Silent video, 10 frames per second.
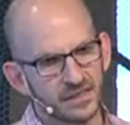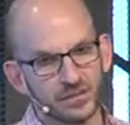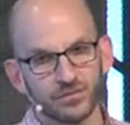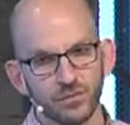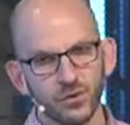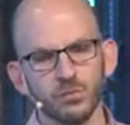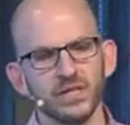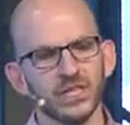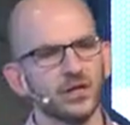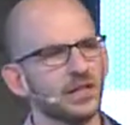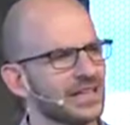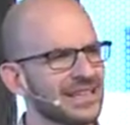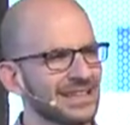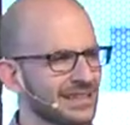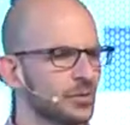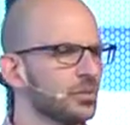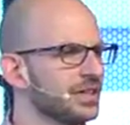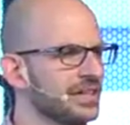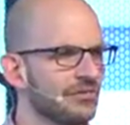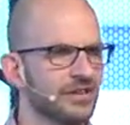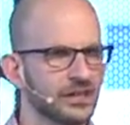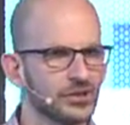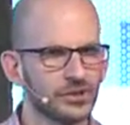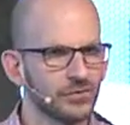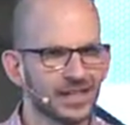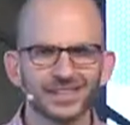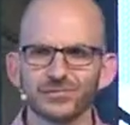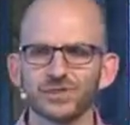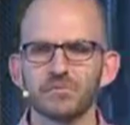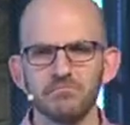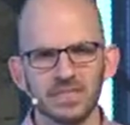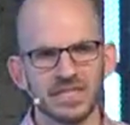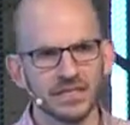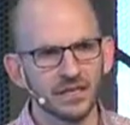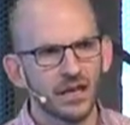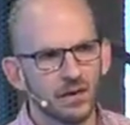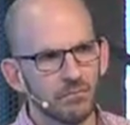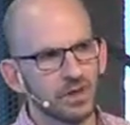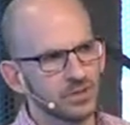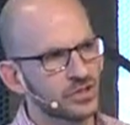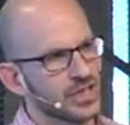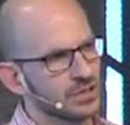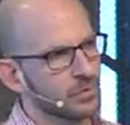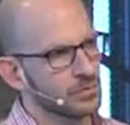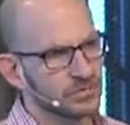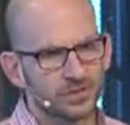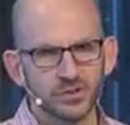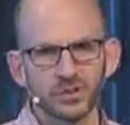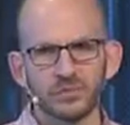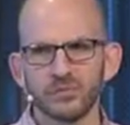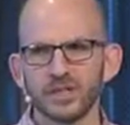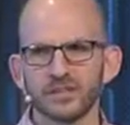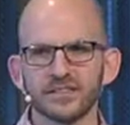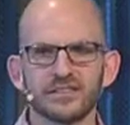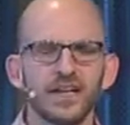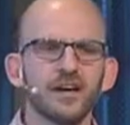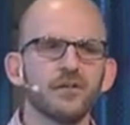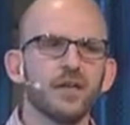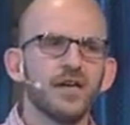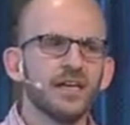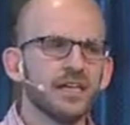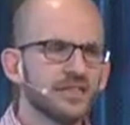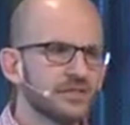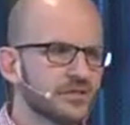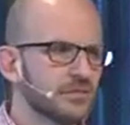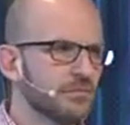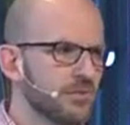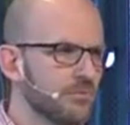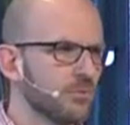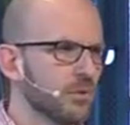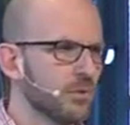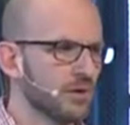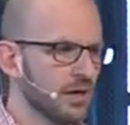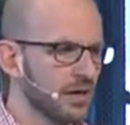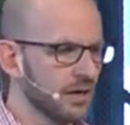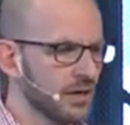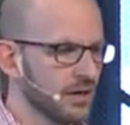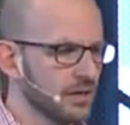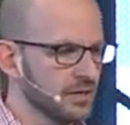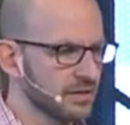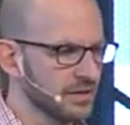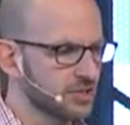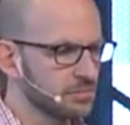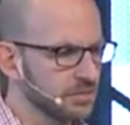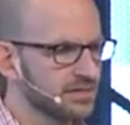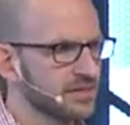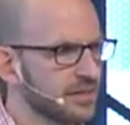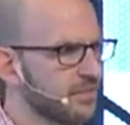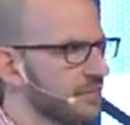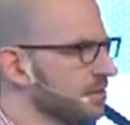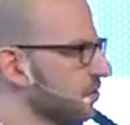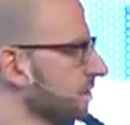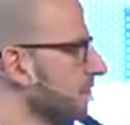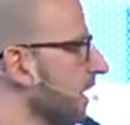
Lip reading: and therefore no meaning at all, like the word innovation, right? It doesn't really mean much anymore. So I do want to break this down into a bit more explicit definition of